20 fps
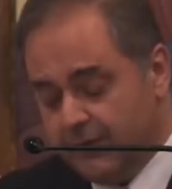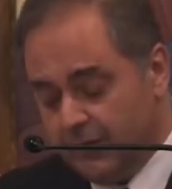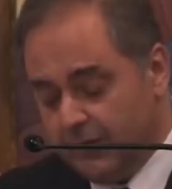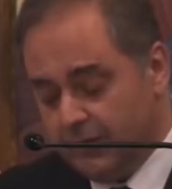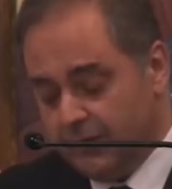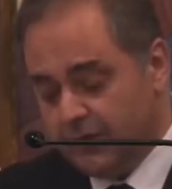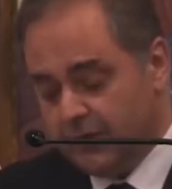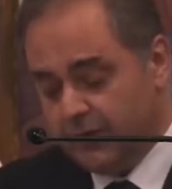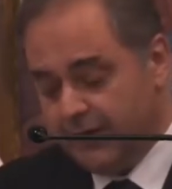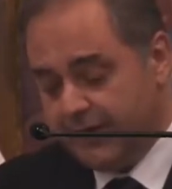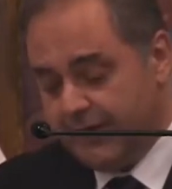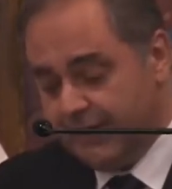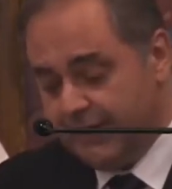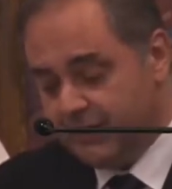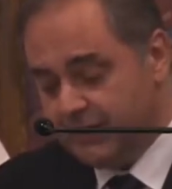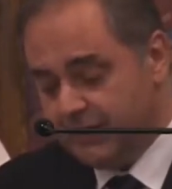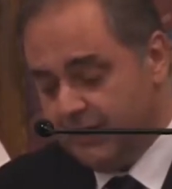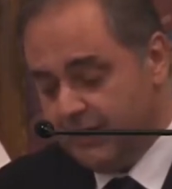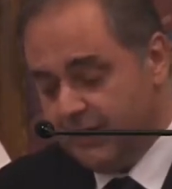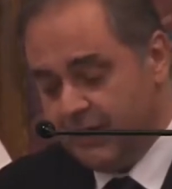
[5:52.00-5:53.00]
for all
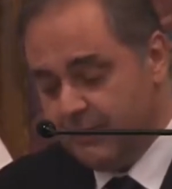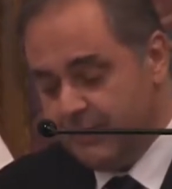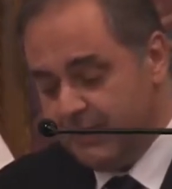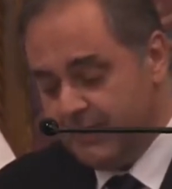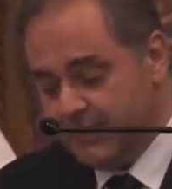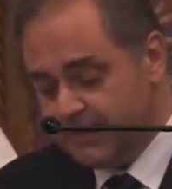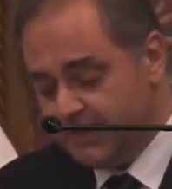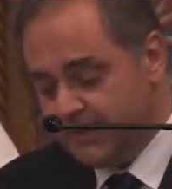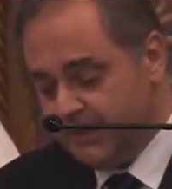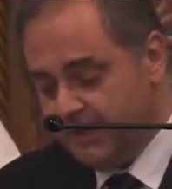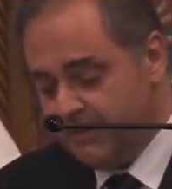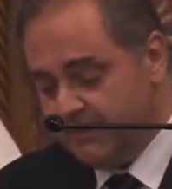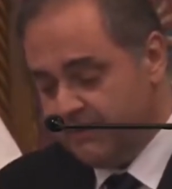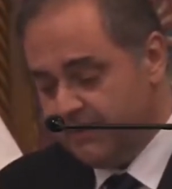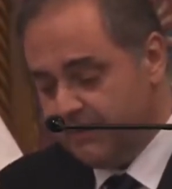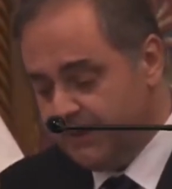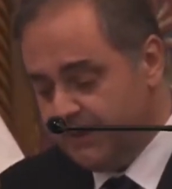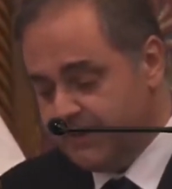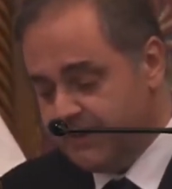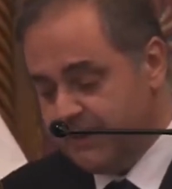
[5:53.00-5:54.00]
creation can be seen,
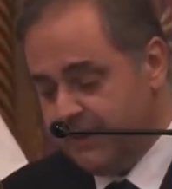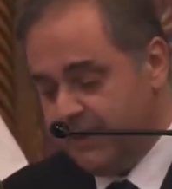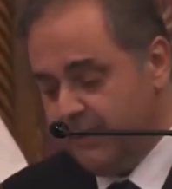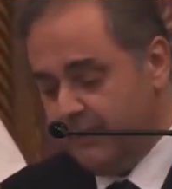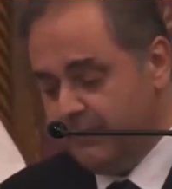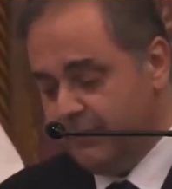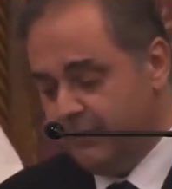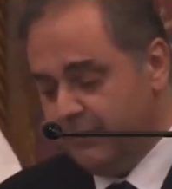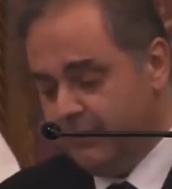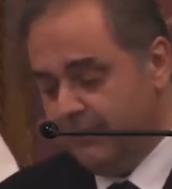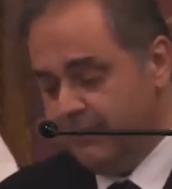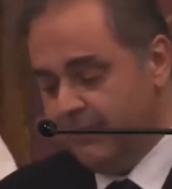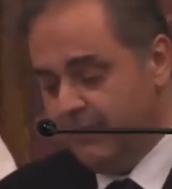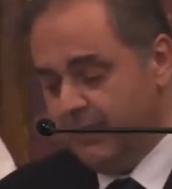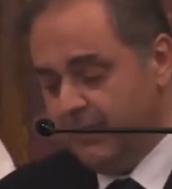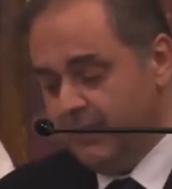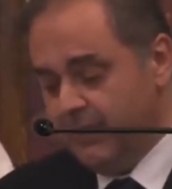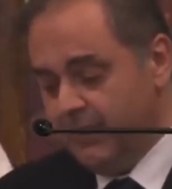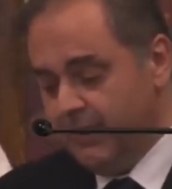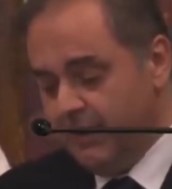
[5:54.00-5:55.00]
for example,
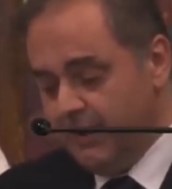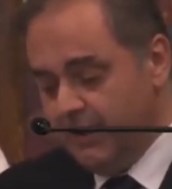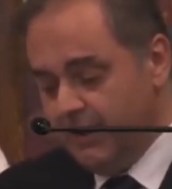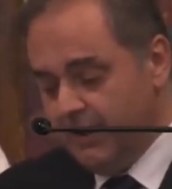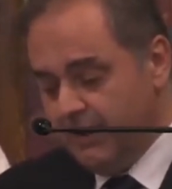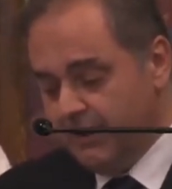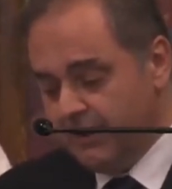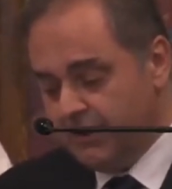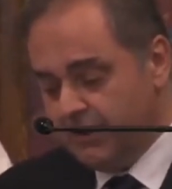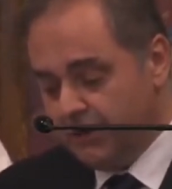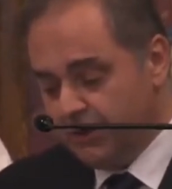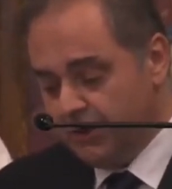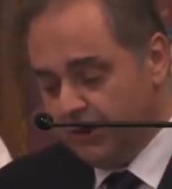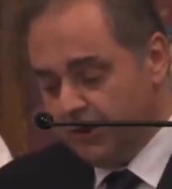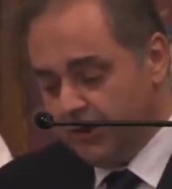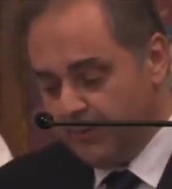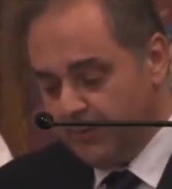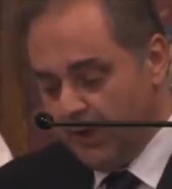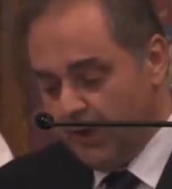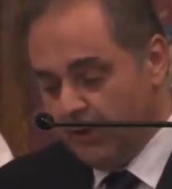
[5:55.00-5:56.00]
in a
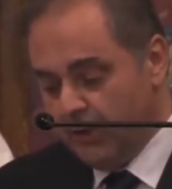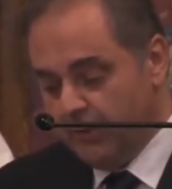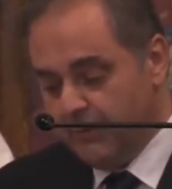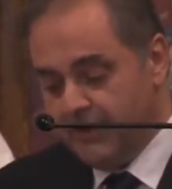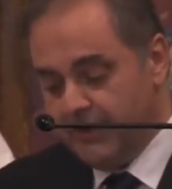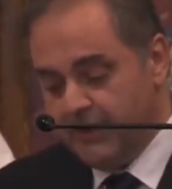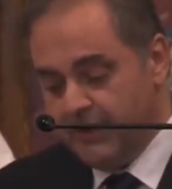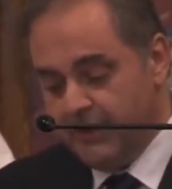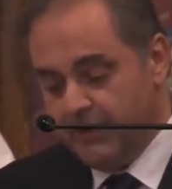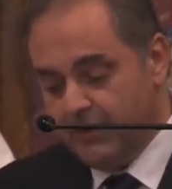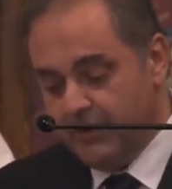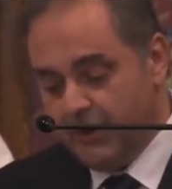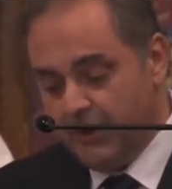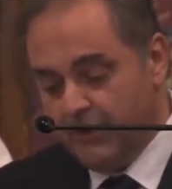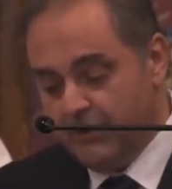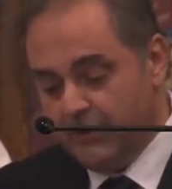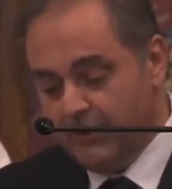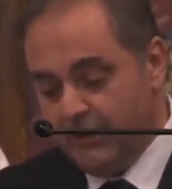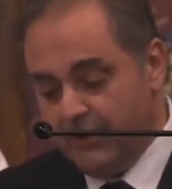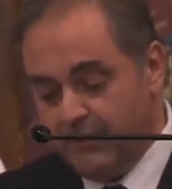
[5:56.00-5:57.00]
short poem that he
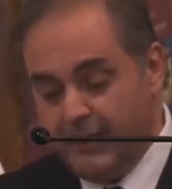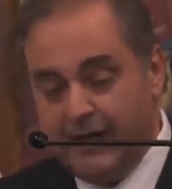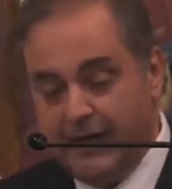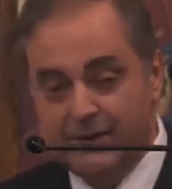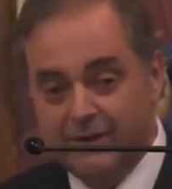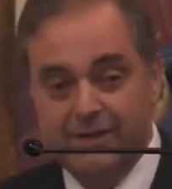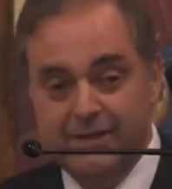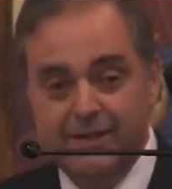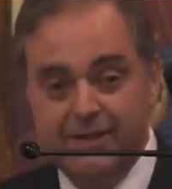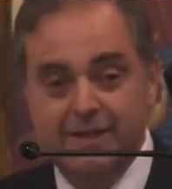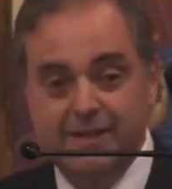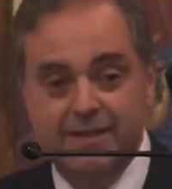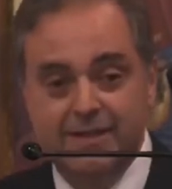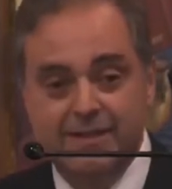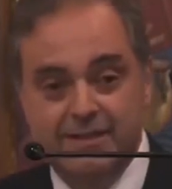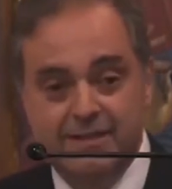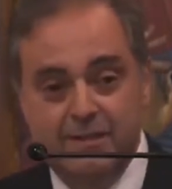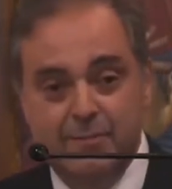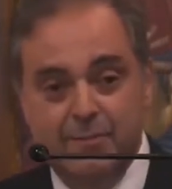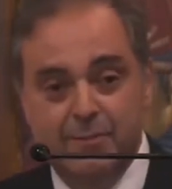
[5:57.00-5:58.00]
wrote about
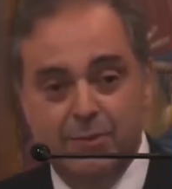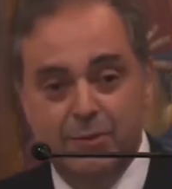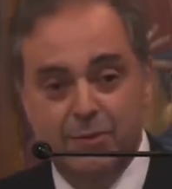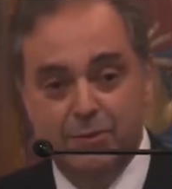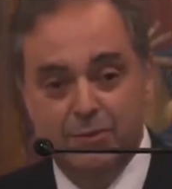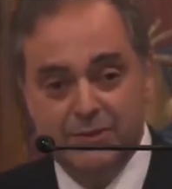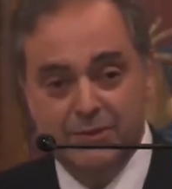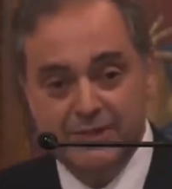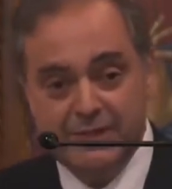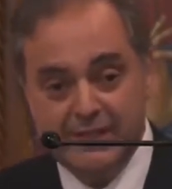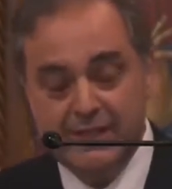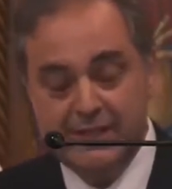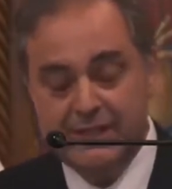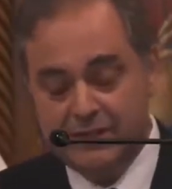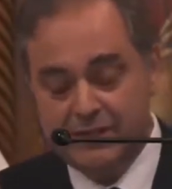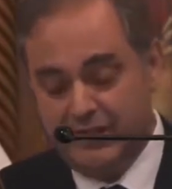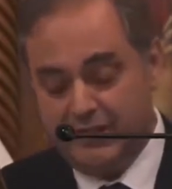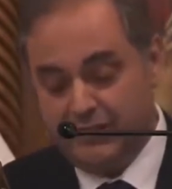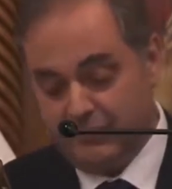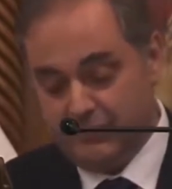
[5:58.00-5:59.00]
simple
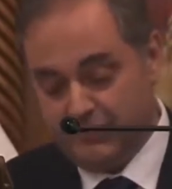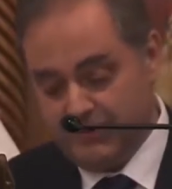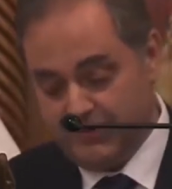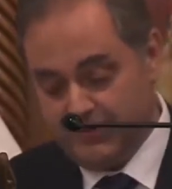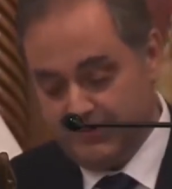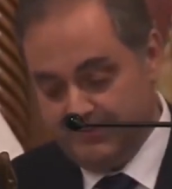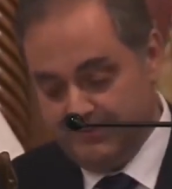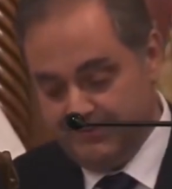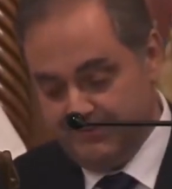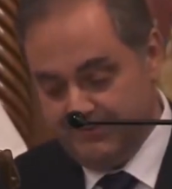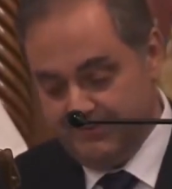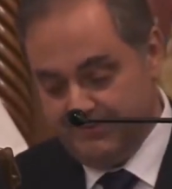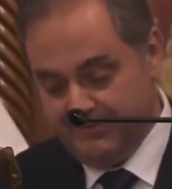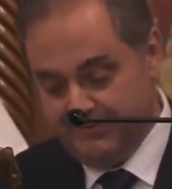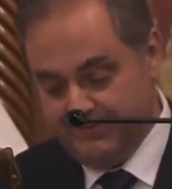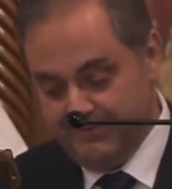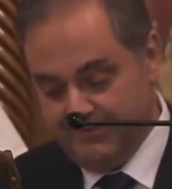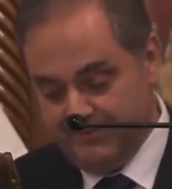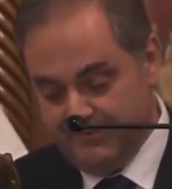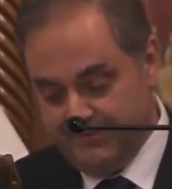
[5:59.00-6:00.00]
seashells.
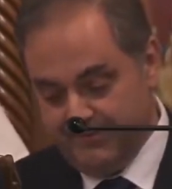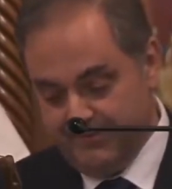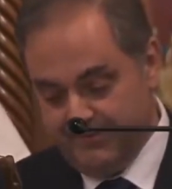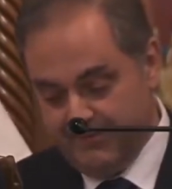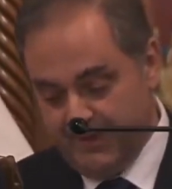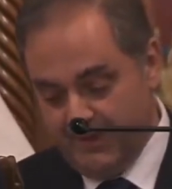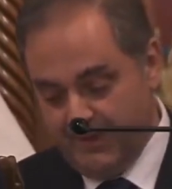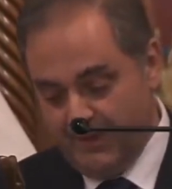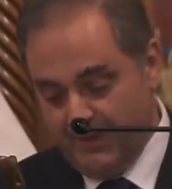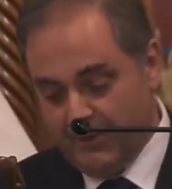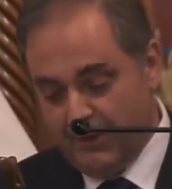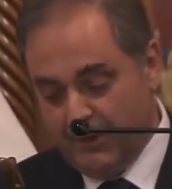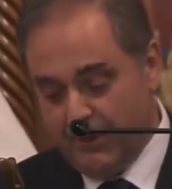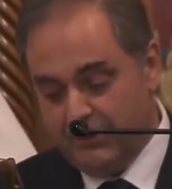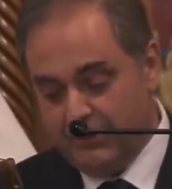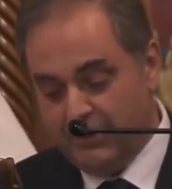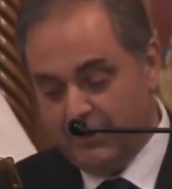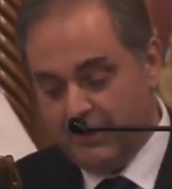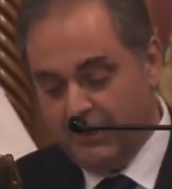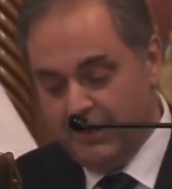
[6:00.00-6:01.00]
He
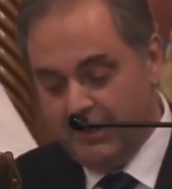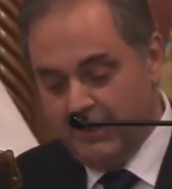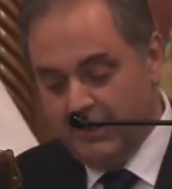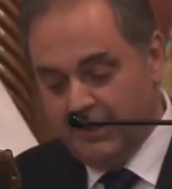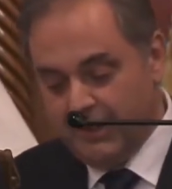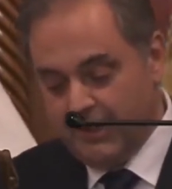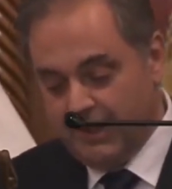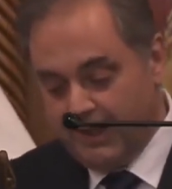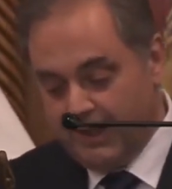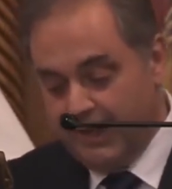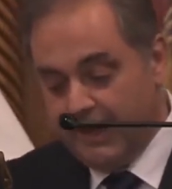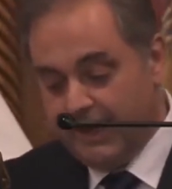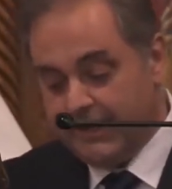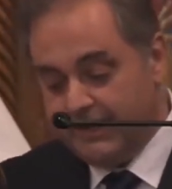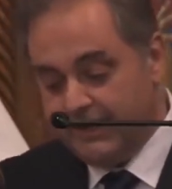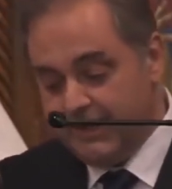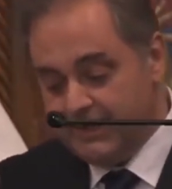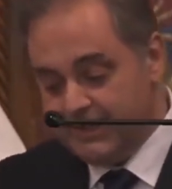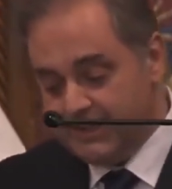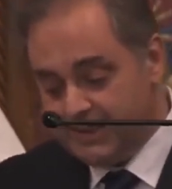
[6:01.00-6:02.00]
wrote,
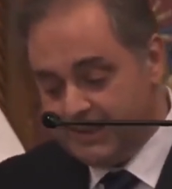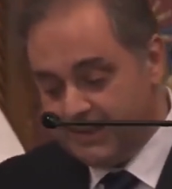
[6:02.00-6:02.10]
Collecting